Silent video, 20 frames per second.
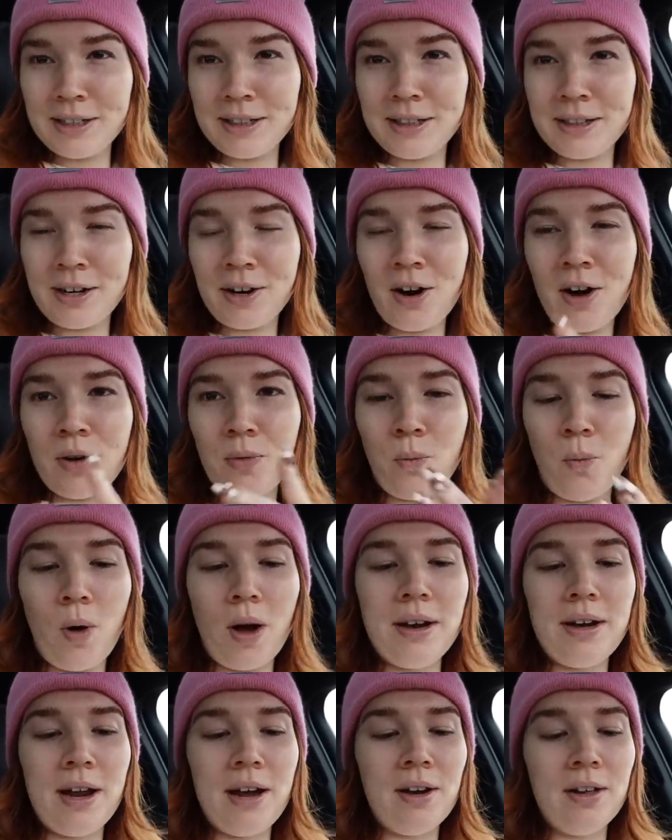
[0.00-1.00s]
They're on
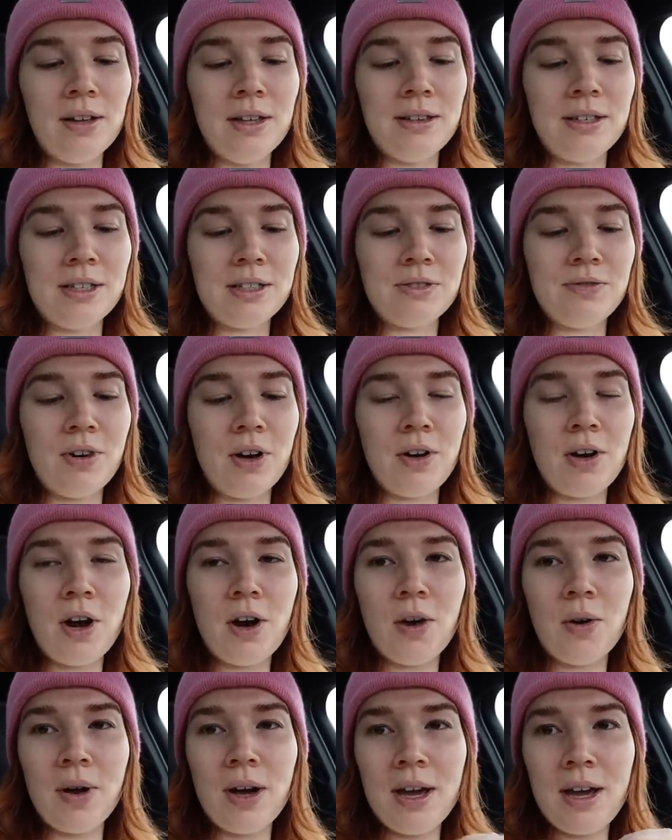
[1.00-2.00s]
one nail in this
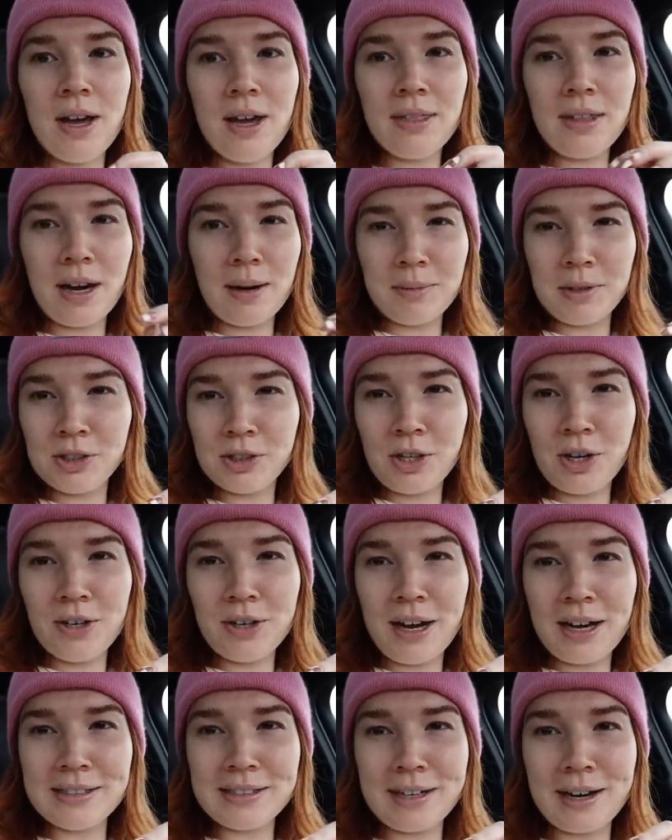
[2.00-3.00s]
photo that I'm going to show you
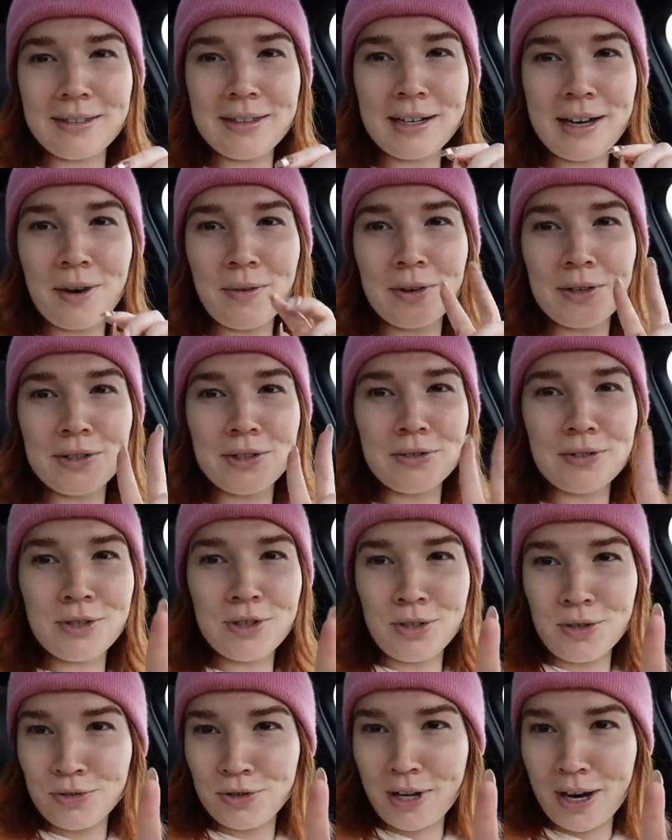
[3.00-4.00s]
guys, and I think I want to do
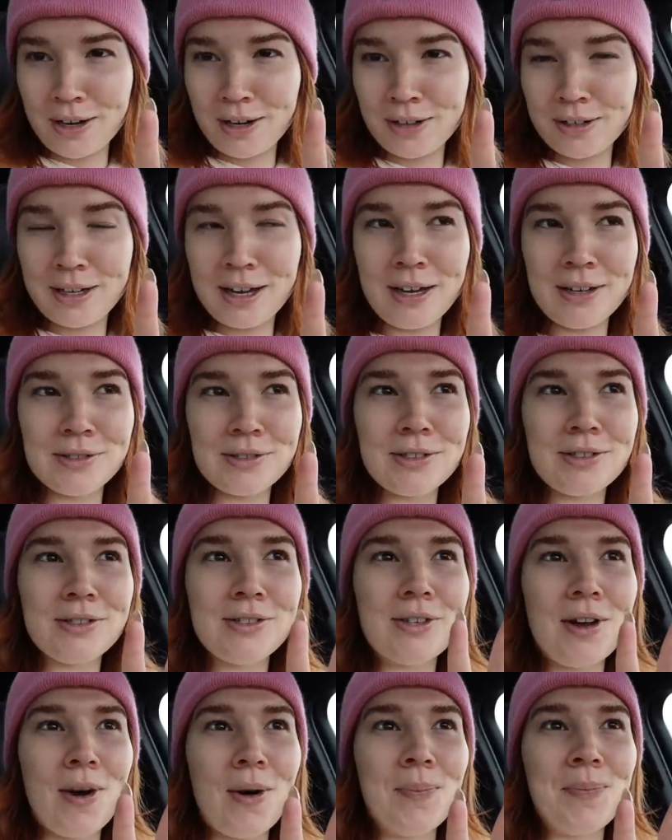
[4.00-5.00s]
2 checkered nails,
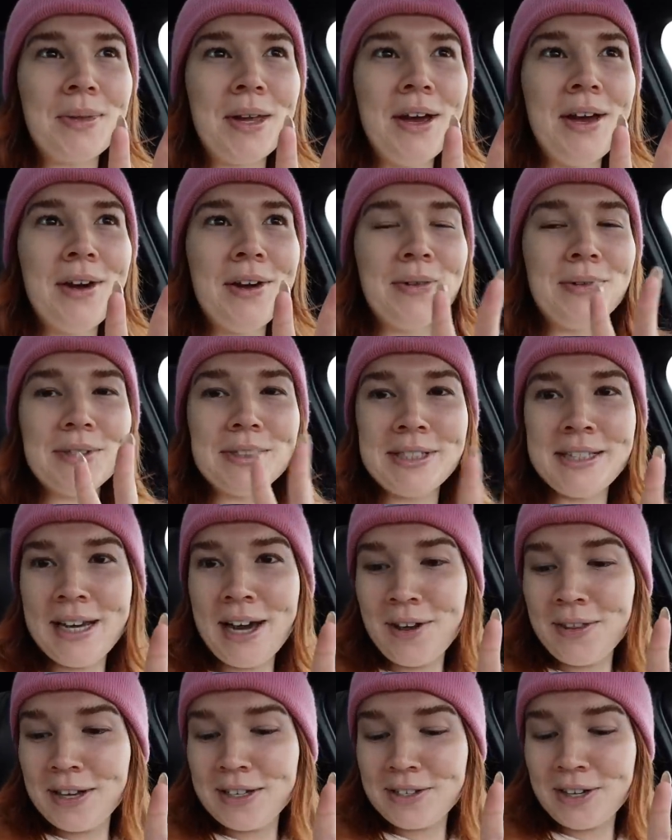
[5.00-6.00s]
so we'll see
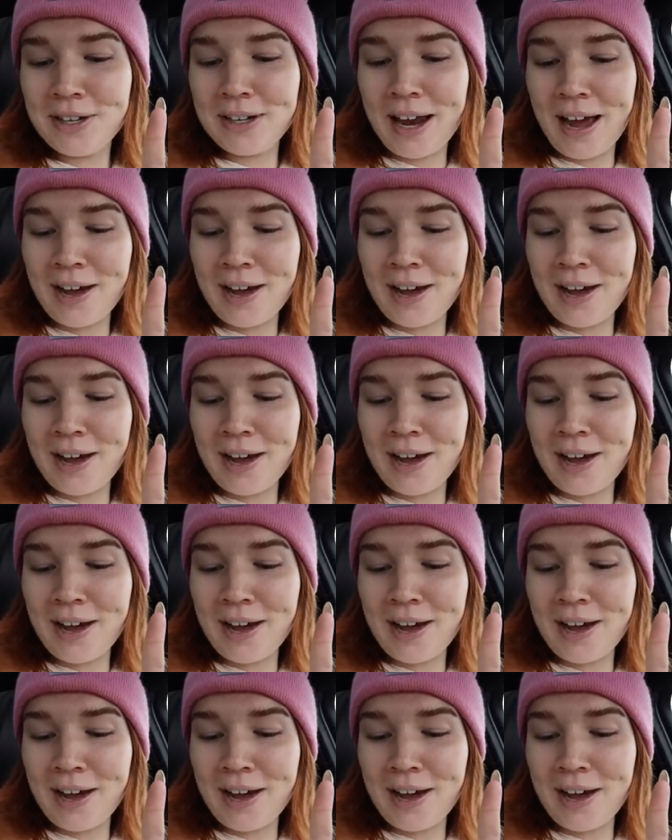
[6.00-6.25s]
how they turn